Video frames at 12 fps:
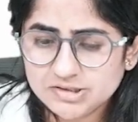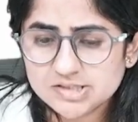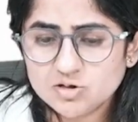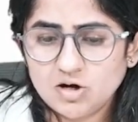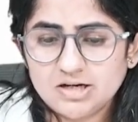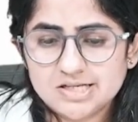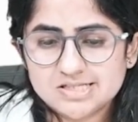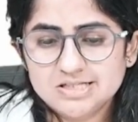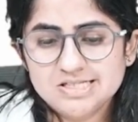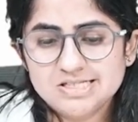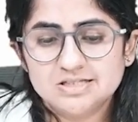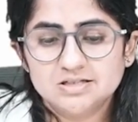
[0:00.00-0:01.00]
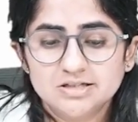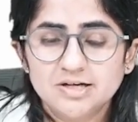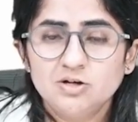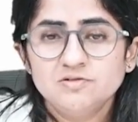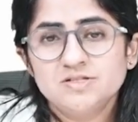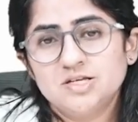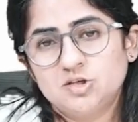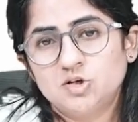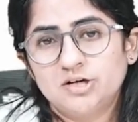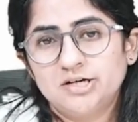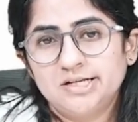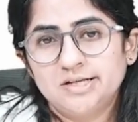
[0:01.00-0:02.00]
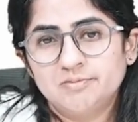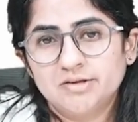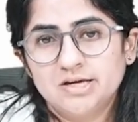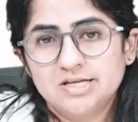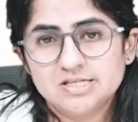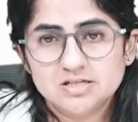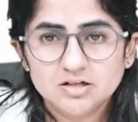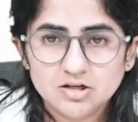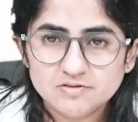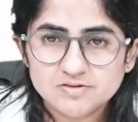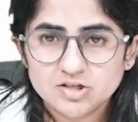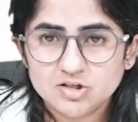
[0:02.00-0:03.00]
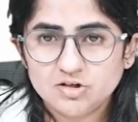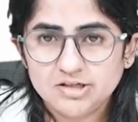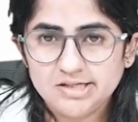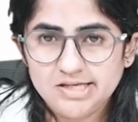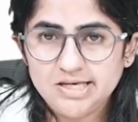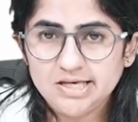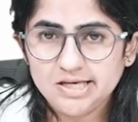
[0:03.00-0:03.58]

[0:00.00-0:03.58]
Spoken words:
is called as the circle of security. Circle of security